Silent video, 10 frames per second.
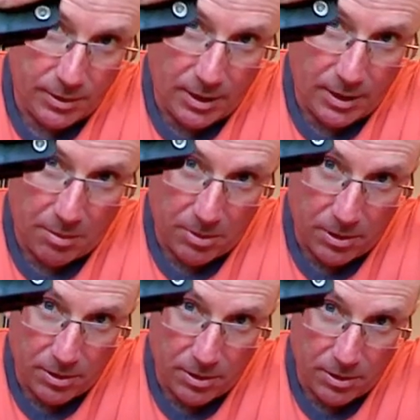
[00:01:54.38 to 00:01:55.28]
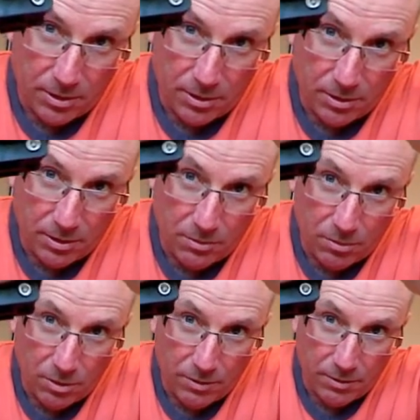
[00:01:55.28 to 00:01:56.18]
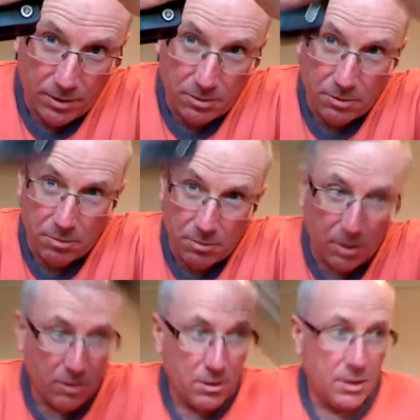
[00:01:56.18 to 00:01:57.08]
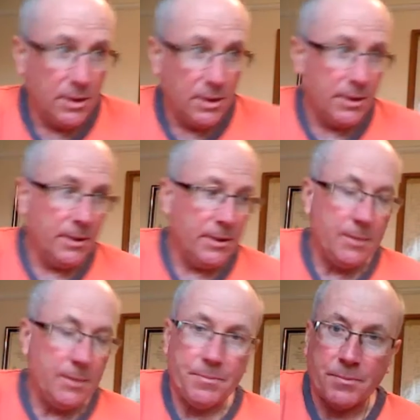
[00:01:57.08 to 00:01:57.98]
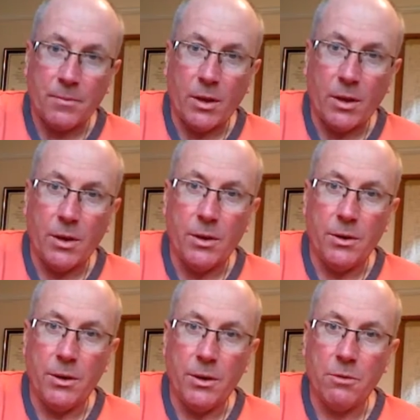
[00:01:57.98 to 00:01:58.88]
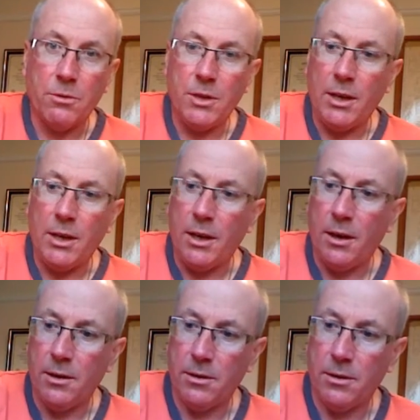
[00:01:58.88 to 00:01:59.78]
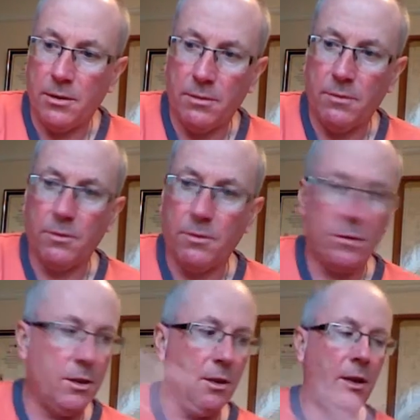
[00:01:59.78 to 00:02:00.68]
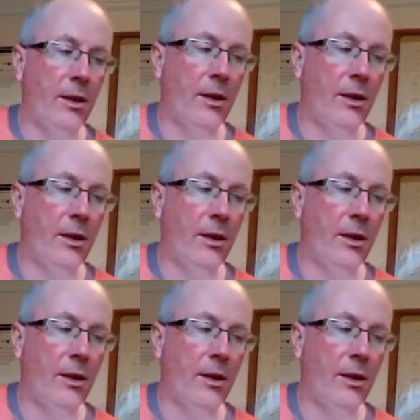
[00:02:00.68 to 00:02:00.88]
cap on one of these Wychwood bottles. No goody, fortunately.